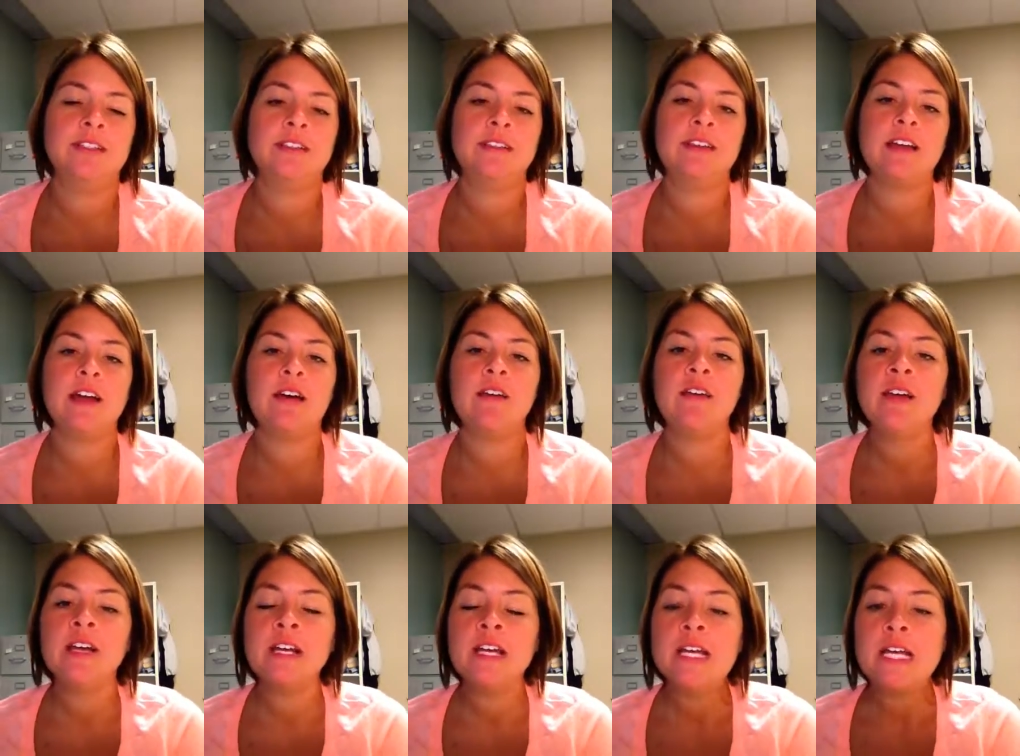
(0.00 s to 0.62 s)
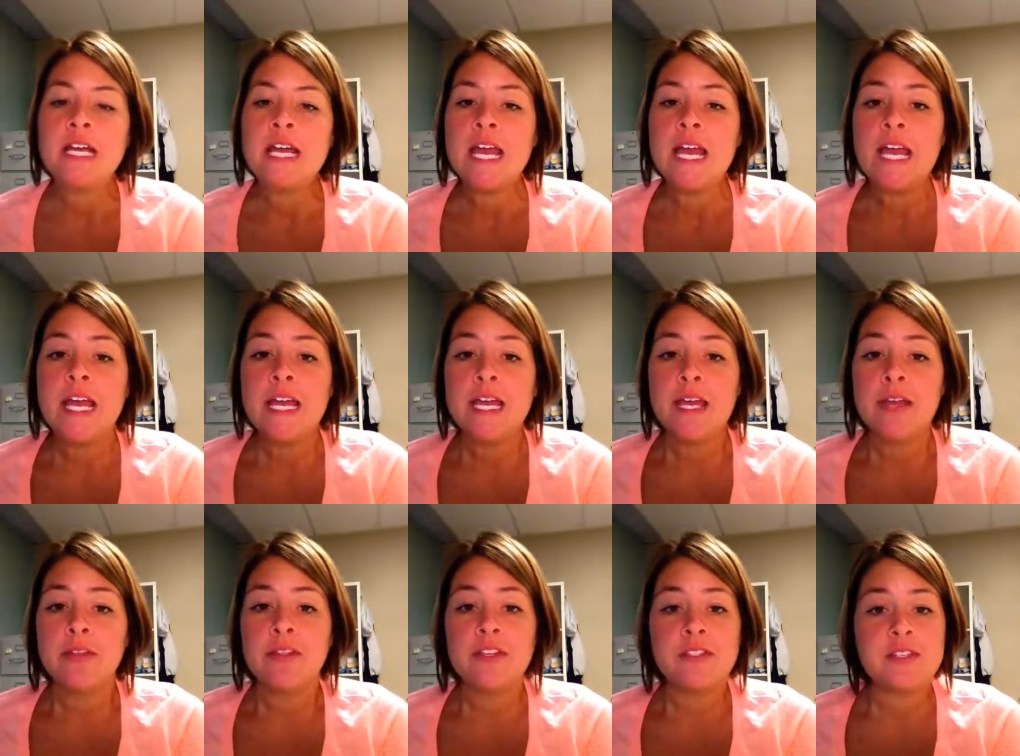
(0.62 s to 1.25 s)
Now,
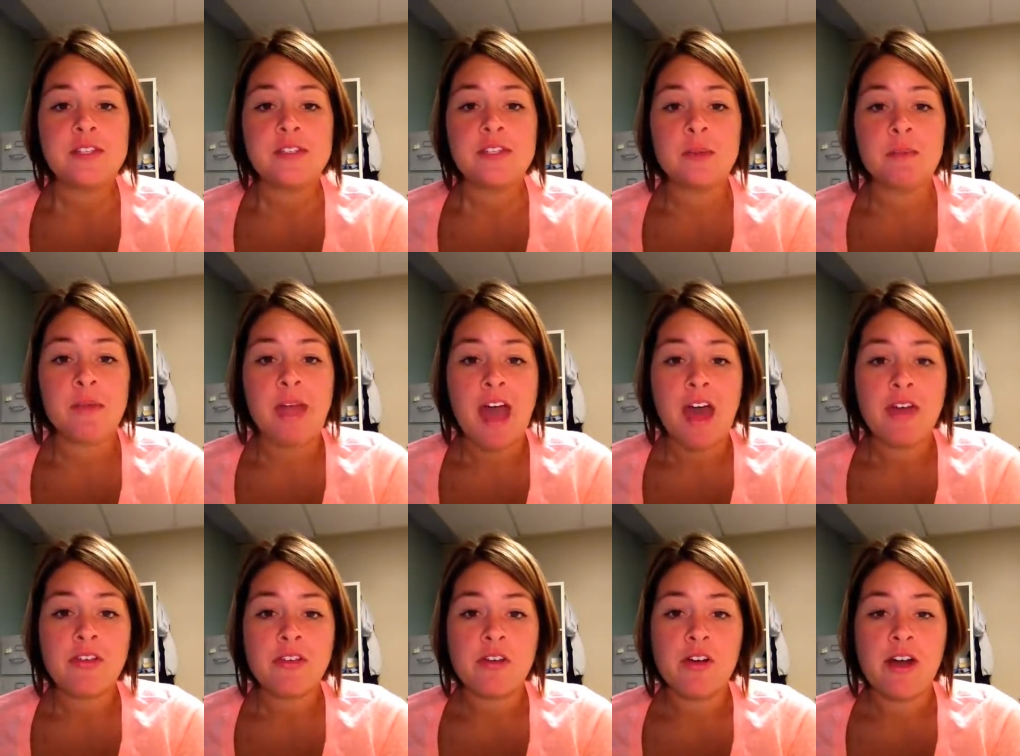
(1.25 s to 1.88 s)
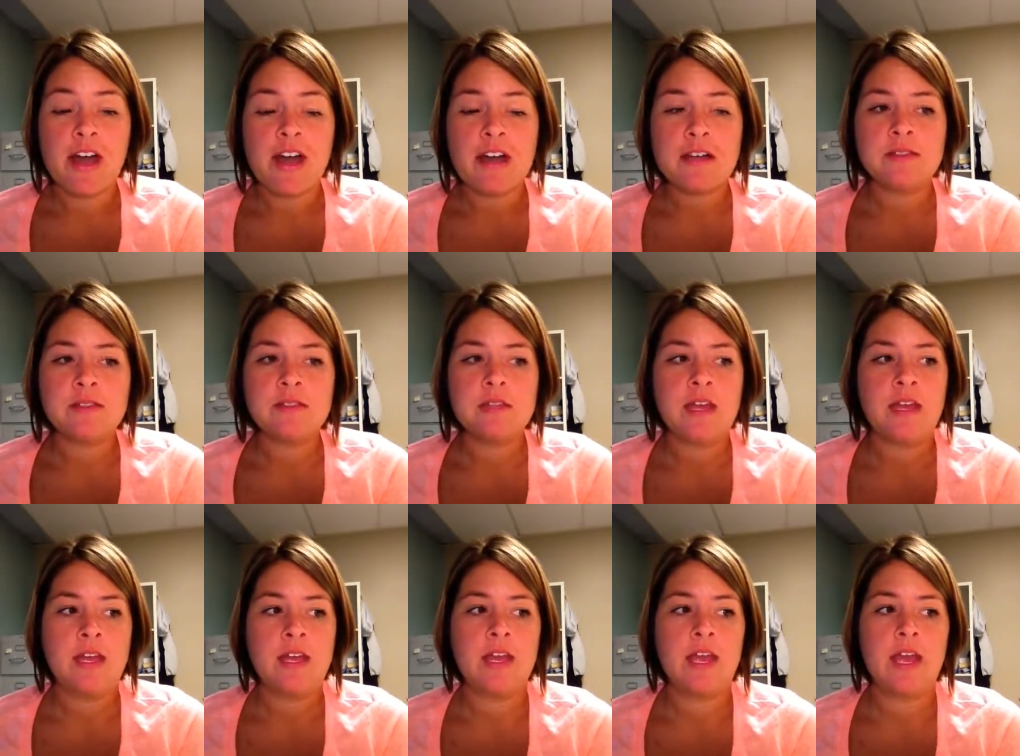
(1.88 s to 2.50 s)
this is a math
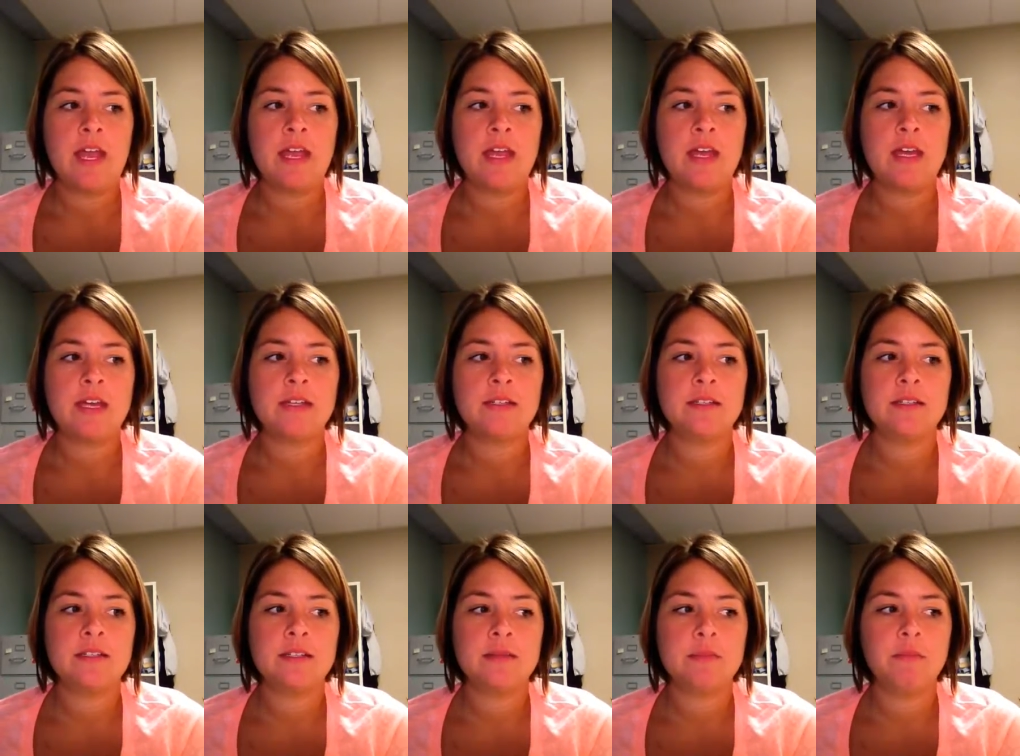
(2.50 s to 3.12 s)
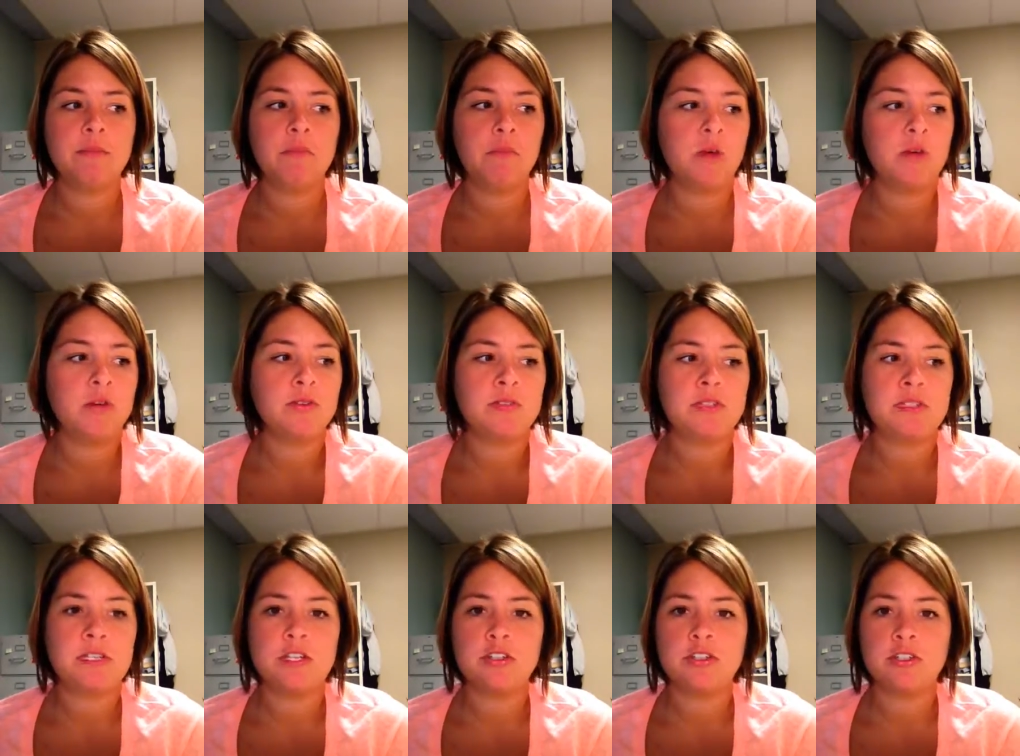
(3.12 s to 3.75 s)
class, and
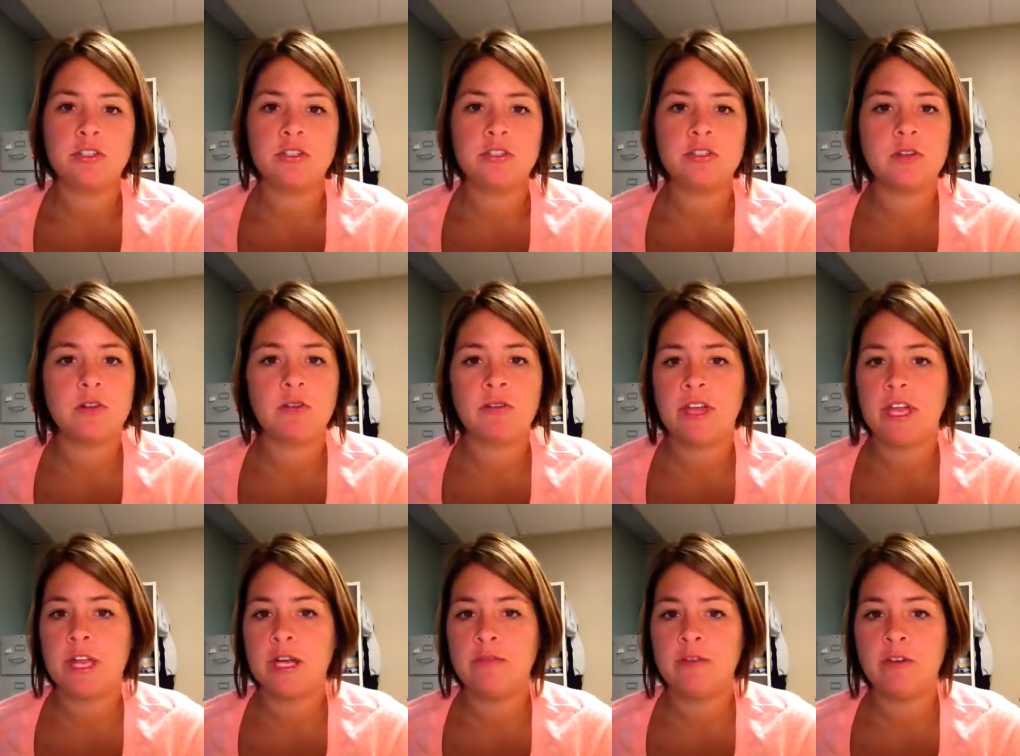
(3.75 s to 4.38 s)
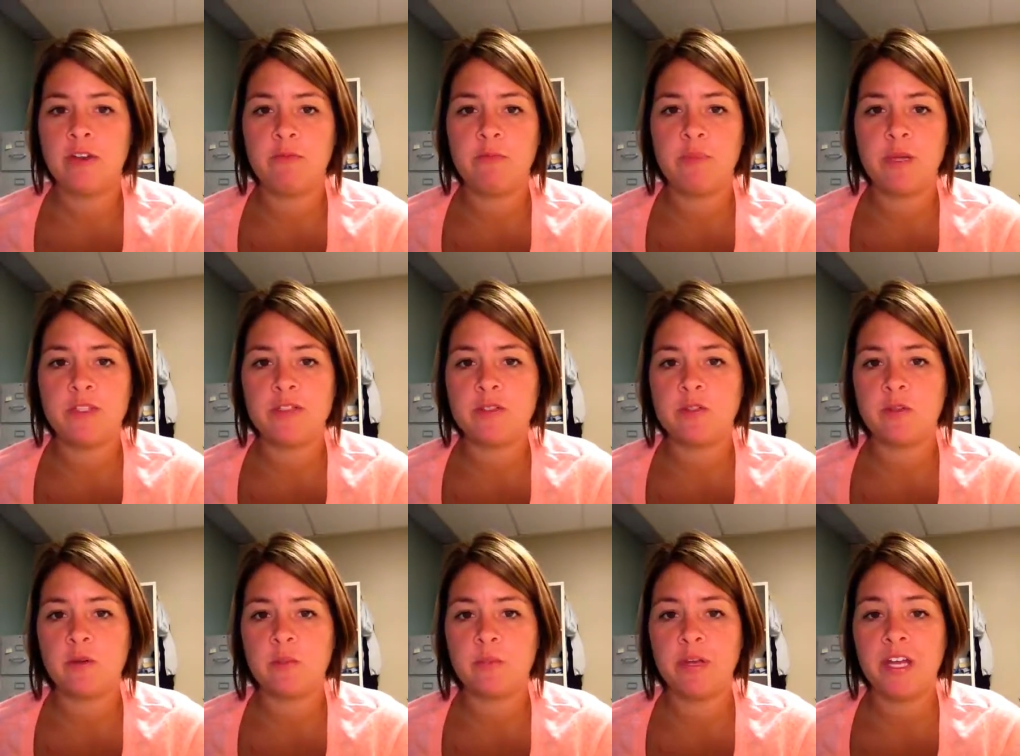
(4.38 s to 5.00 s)
most teachers don't care if you have
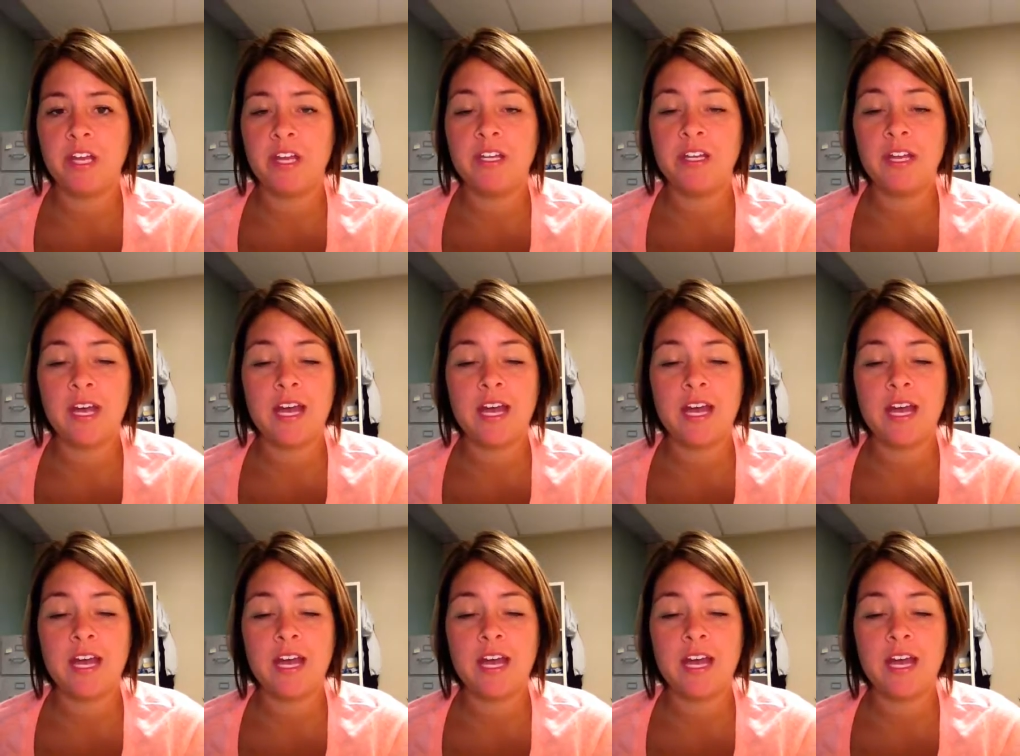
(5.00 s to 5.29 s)
pencil or pen.